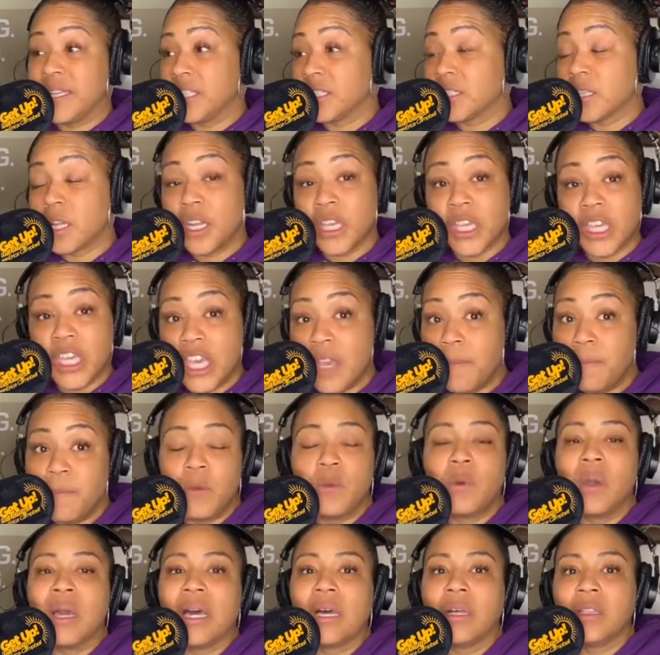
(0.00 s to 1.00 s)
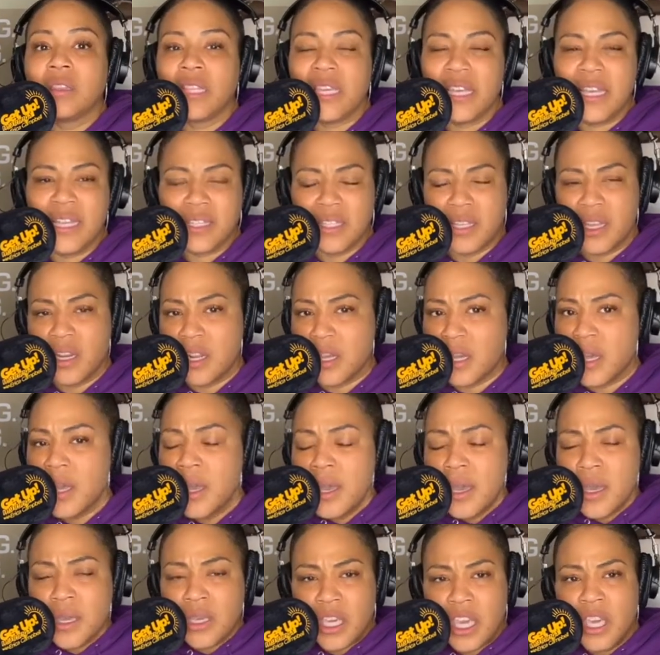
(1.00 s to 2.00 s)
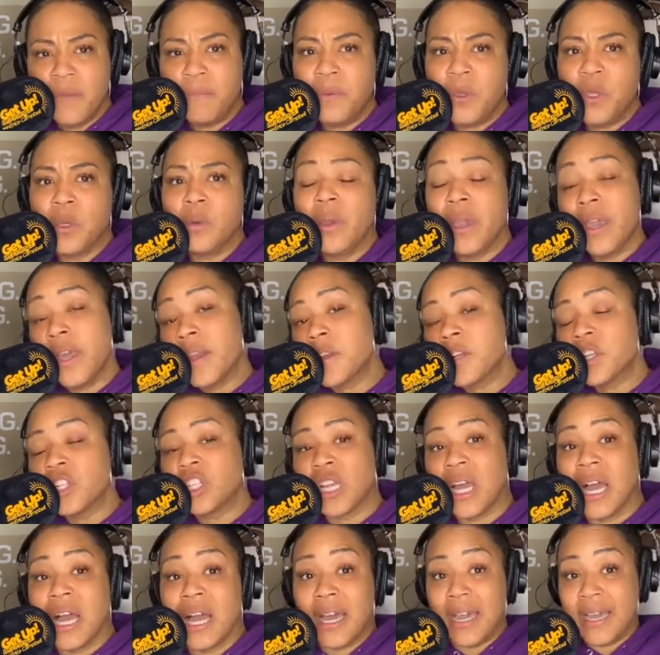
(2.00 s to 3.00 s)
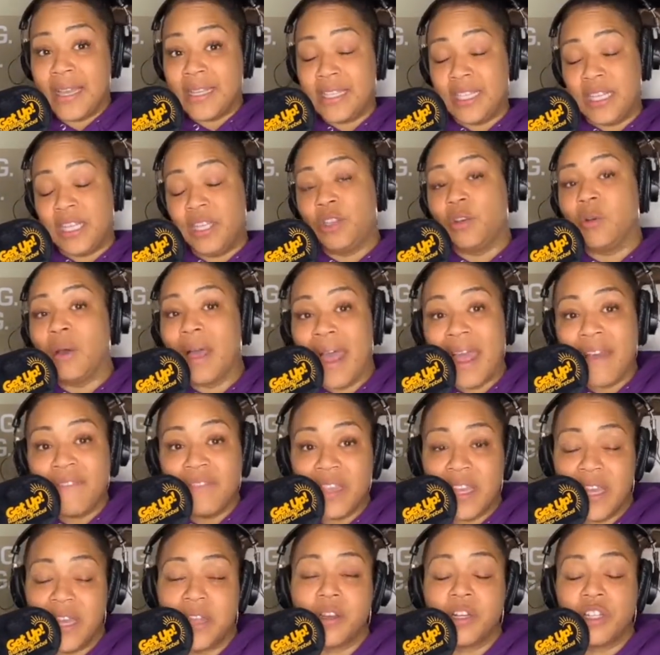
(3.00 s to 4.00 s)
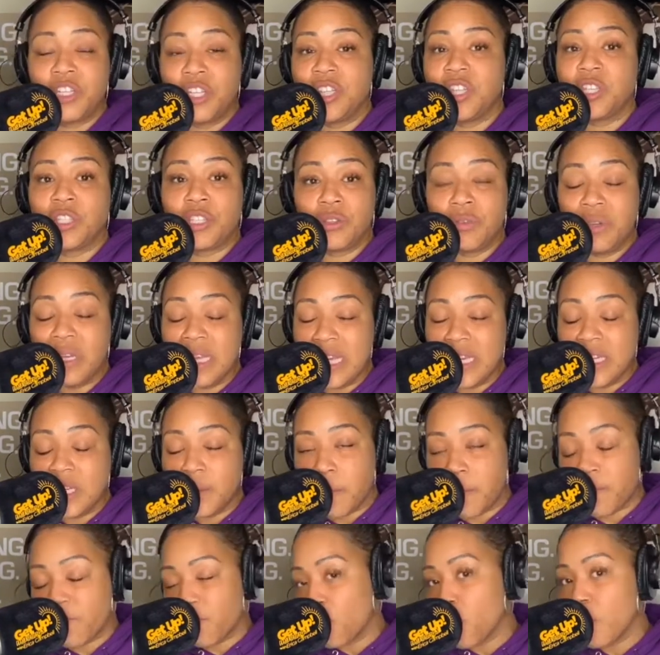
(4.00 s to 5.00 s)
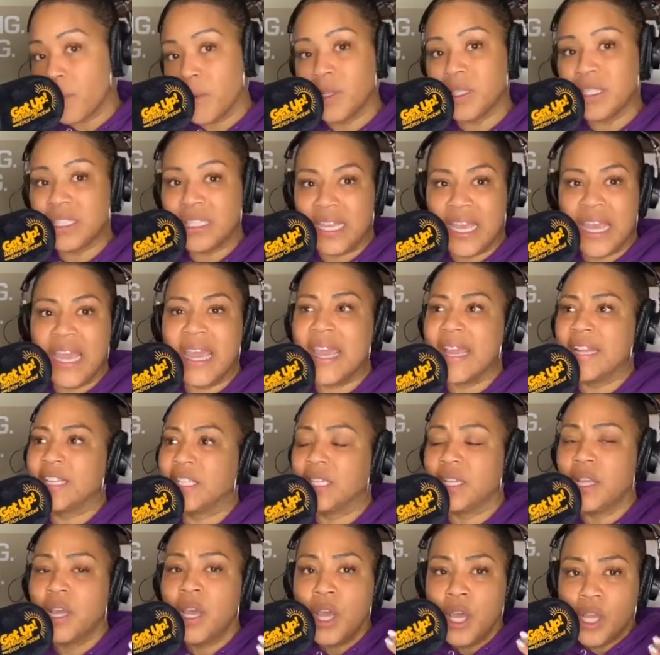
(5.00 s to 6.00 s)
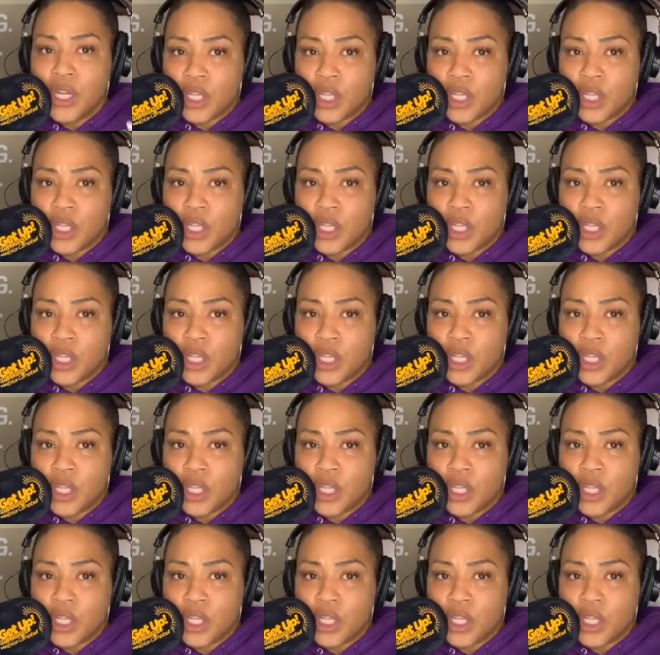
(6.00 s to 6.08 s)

It's going to keep you healthy. It's going to keep you energized and you'll have the energy that you need to perform on stage and